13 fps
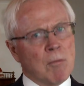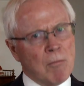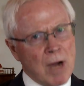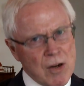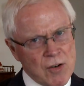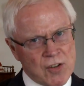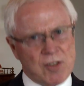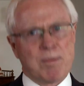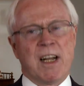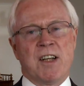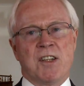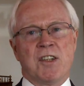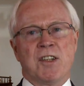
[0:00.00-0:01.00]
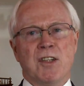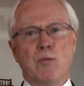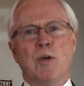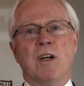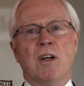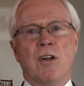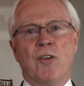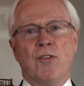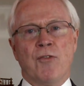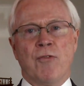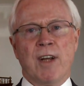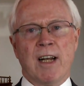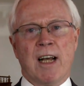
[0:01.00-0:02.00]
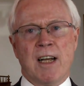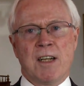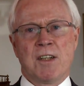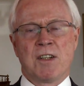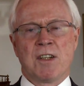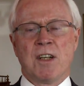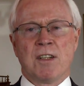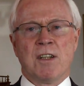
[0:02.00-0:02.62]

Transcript: most places in the world realize